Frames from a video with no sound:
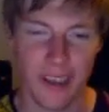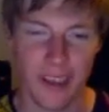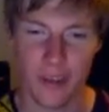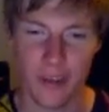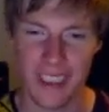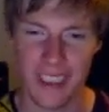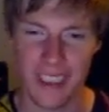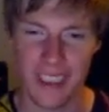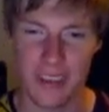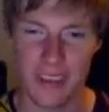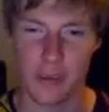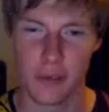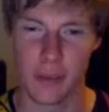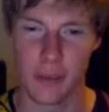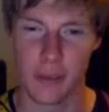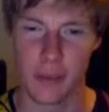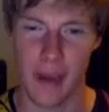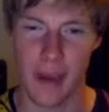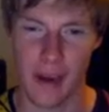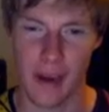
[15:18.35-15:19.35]
Nash. What the hell is
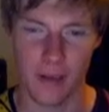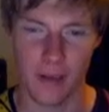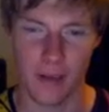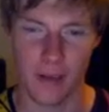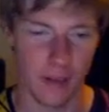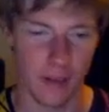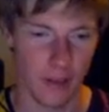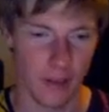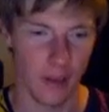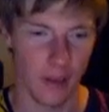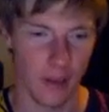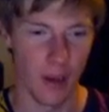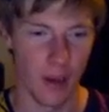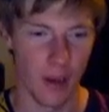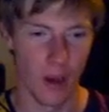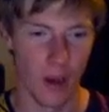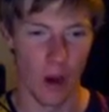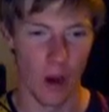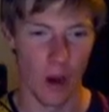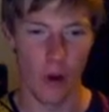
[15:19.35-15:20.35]
he doing back?
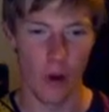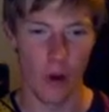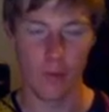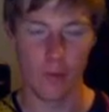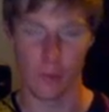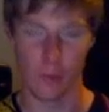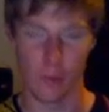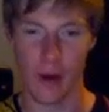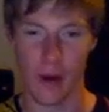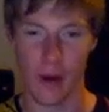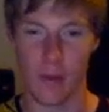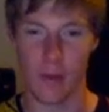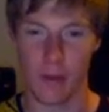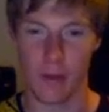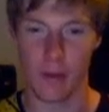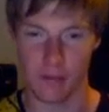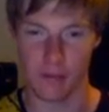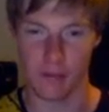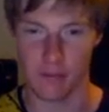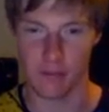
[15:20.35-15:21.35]
It's
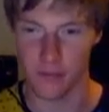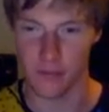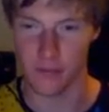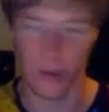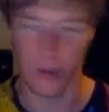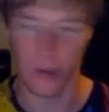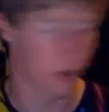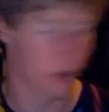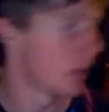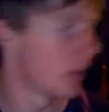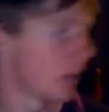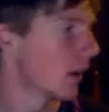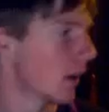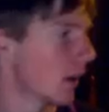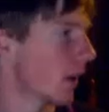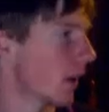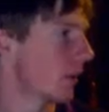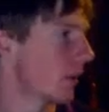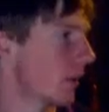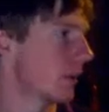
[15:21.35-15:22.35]
overrated,
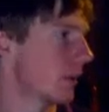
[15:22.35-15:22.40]
motherfucker.